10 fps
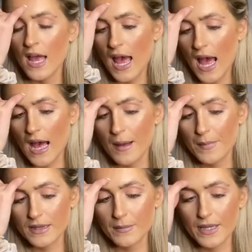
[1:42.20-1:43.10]

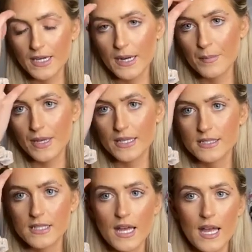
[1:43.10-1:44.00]
At the minute I'm
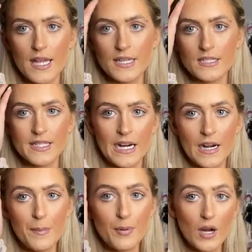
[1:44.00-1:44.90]
based in Derry,
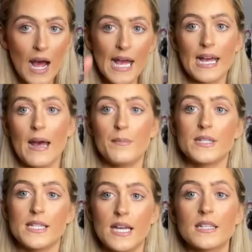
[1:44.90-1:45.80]
but I can be
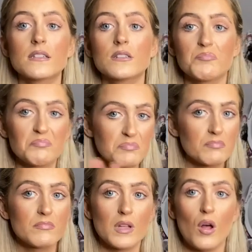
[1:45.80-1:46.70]
sent
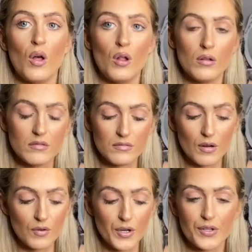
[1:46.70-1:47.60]
all
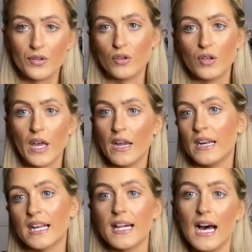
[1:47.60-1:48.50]
around the UK,
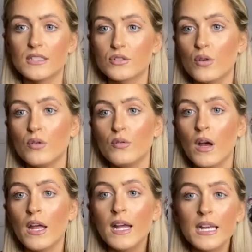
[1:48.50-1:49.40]
like Glasgow,
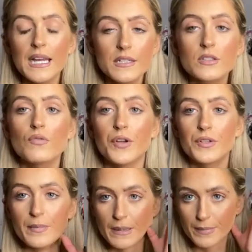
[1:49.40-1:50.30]
like around their
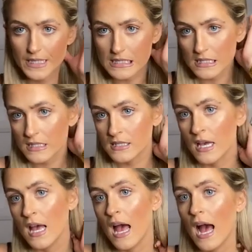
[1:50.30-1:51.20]
main bases.
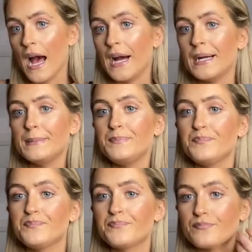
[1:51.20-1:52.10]

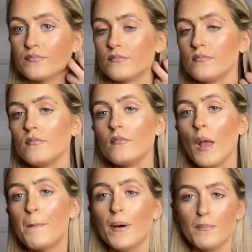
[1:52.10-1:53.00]

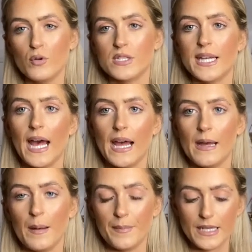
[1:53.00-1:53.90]
But mostly I
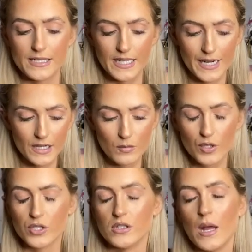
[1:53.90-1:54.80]
am based here,
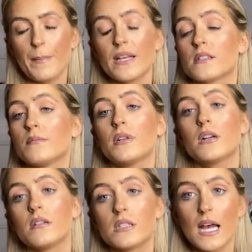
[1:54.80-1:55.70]
which is amazing
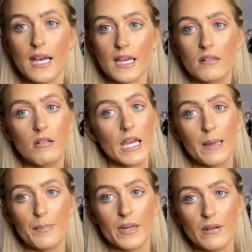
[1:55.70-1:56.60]
because I hate
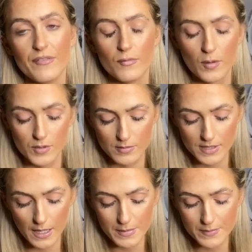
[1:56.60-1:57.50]
being away from home
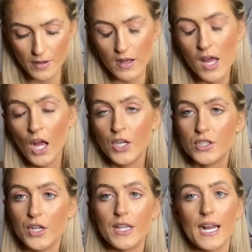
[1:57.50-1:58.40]
sometimes. But
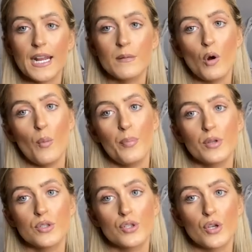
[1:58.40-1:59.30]
down the line I'm
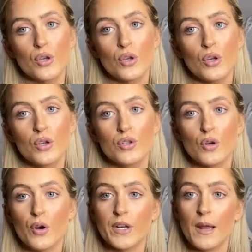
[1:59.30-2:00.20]
hoping to
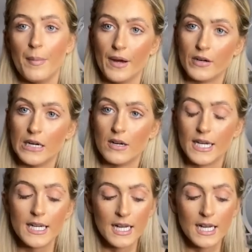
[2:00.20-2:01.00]
join a bigger airline